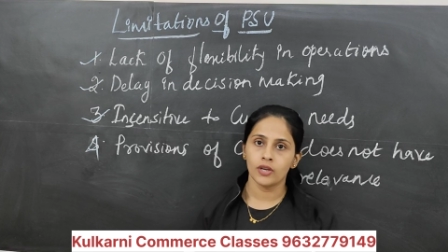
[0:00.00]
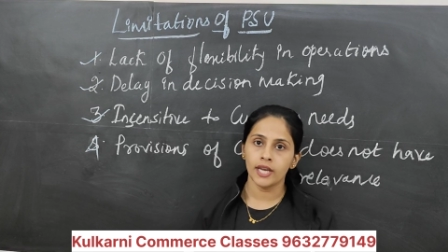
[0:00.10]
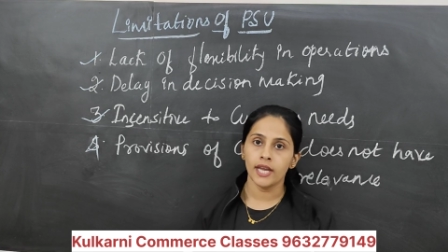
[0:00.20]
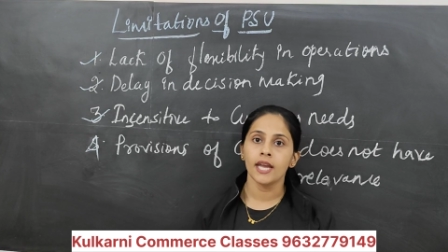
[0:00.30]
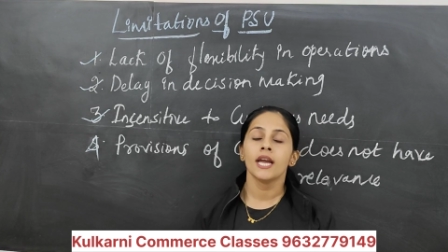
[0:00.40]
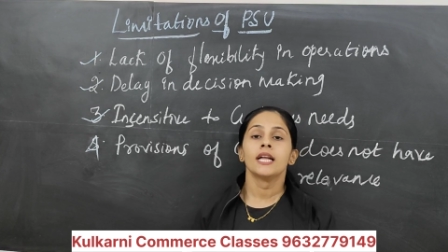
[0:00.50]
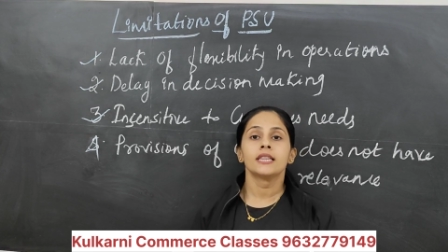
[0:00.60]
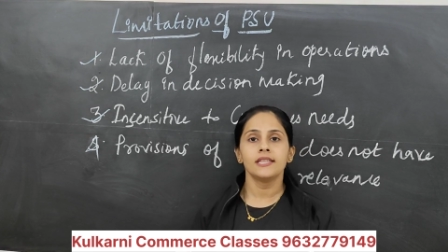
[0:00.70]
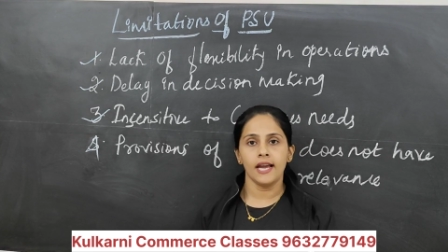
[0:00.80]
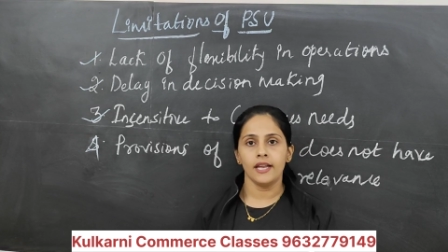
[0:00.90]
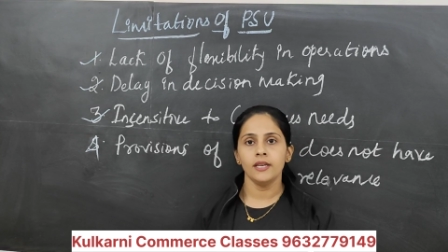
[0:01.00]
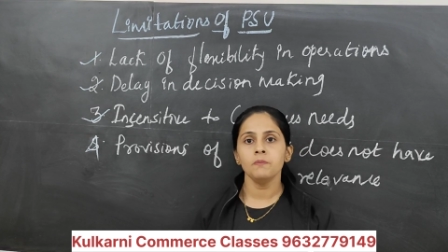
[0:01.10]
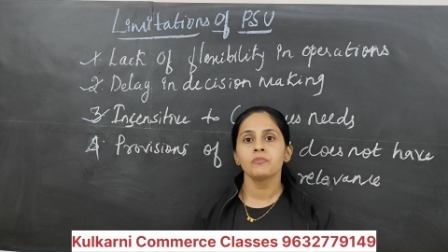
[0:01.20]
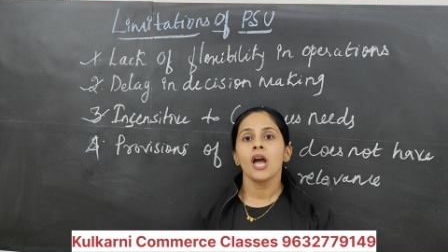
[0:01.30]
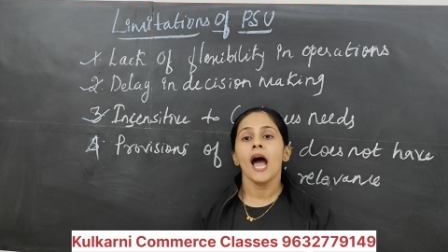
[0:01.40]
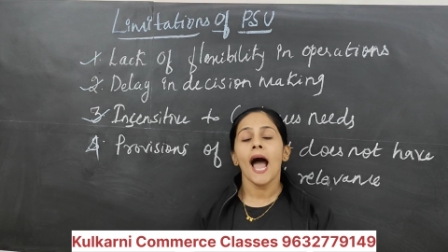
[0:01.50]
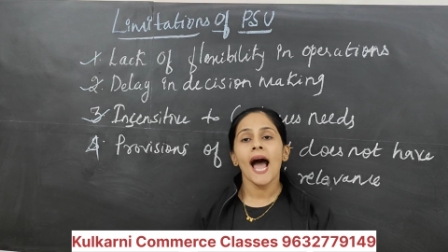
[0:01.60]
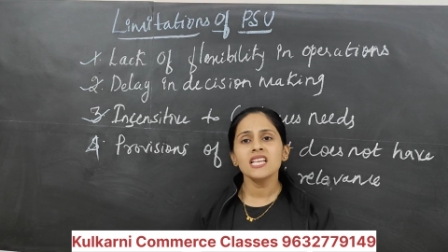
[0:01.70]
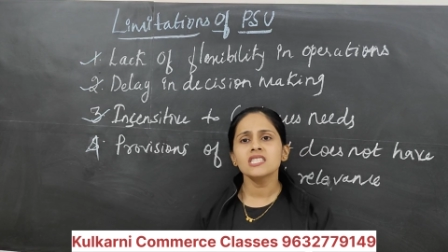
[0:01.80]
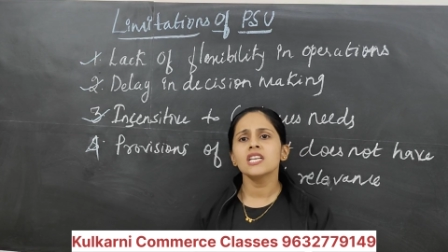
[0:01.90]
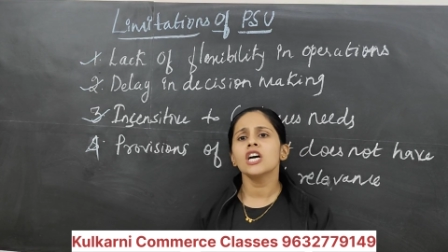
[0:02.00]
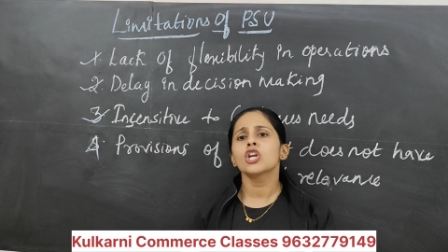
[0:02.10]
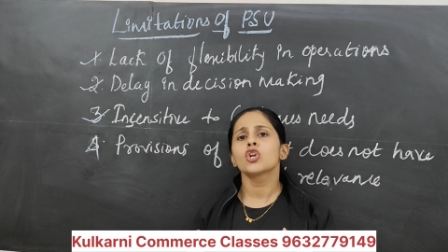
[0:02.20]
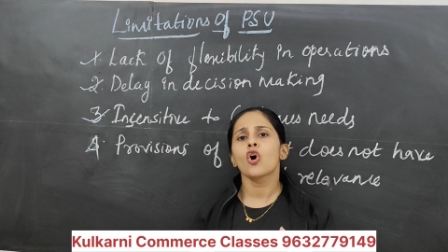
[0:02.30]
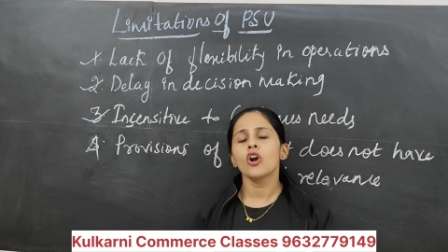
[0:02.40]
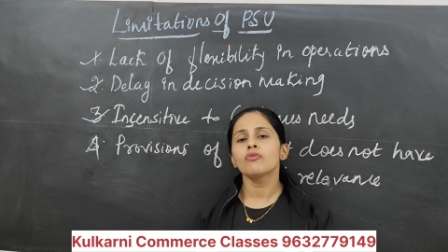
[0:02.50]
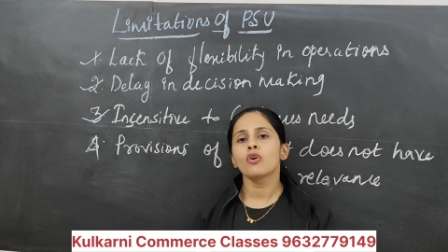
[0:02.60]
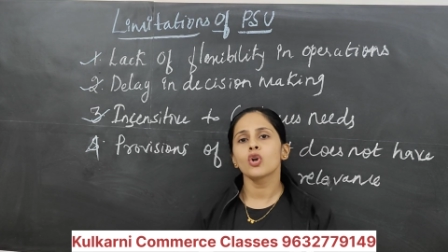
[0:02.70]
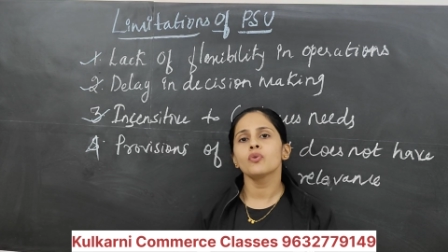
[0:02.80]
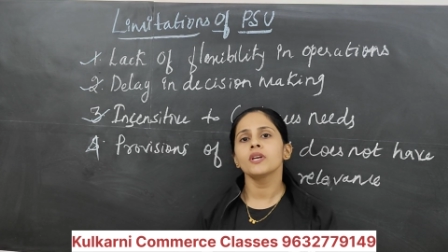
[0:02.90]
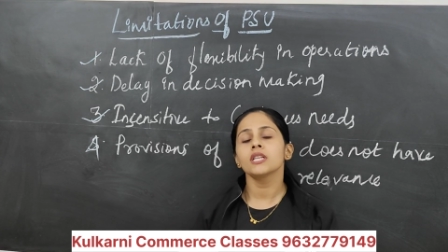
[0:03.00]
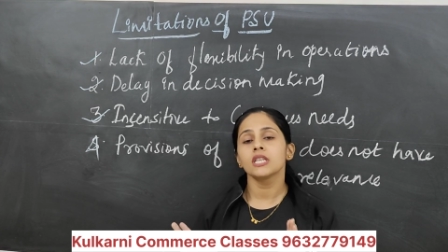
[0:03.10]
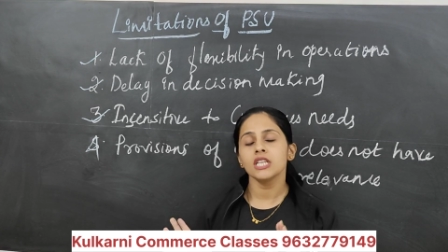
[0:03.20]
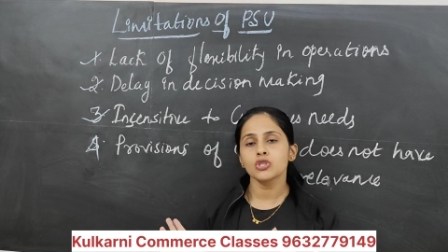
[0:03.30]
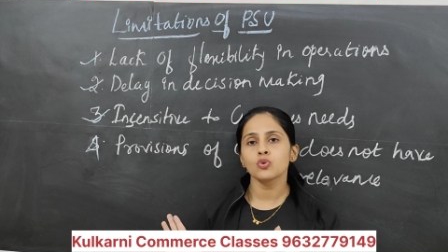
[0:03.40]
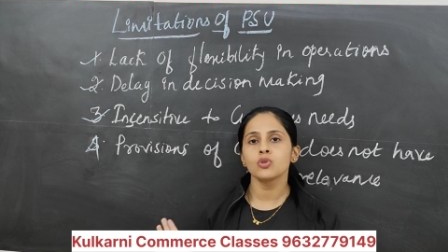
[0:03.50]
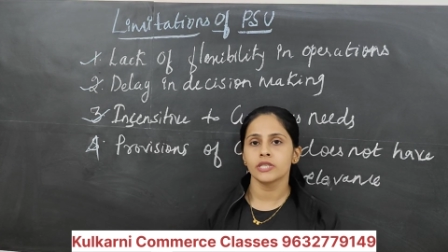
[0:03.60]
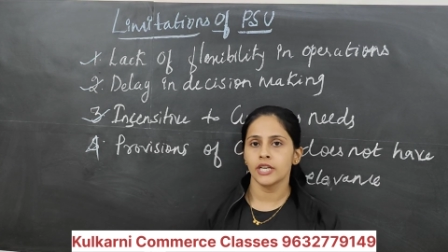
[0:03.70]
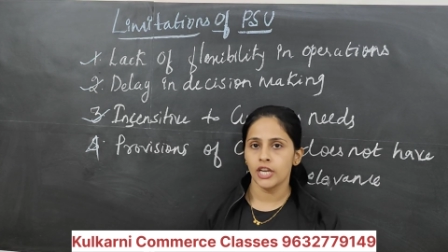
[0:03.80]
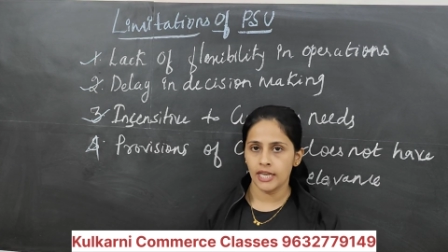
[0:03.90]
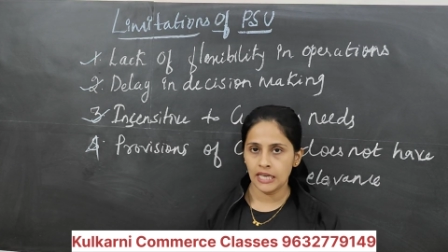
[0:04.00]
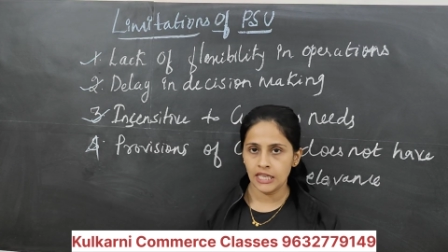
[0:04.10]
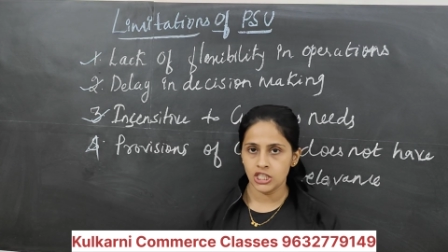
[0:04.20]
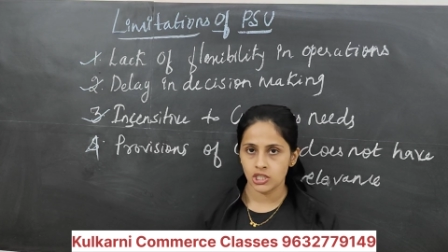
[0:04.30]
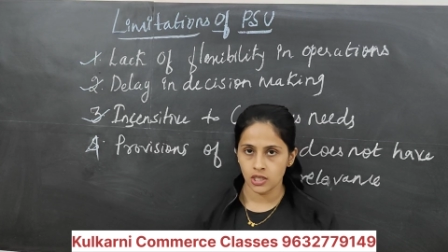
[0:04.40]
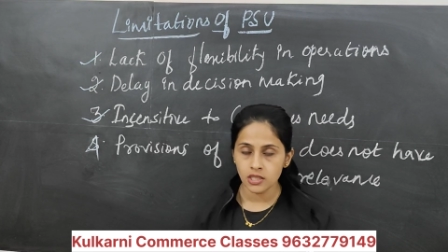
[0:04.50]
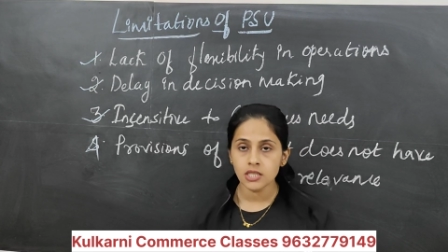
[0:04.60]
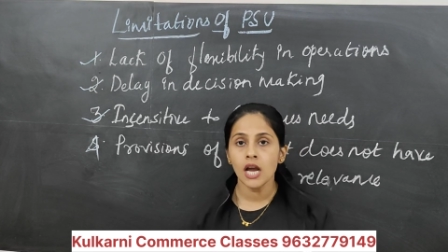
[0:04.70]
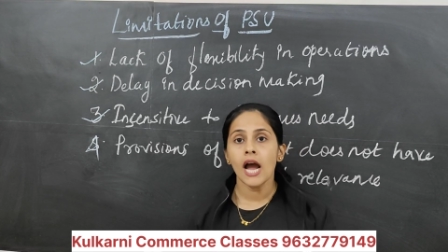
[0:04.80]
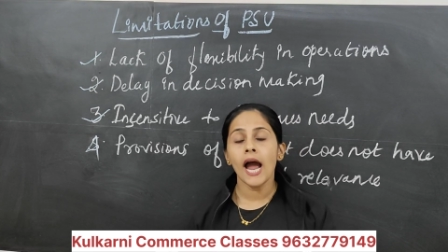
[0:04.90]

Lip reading: Okay. Then as they are not following these rules and regulations,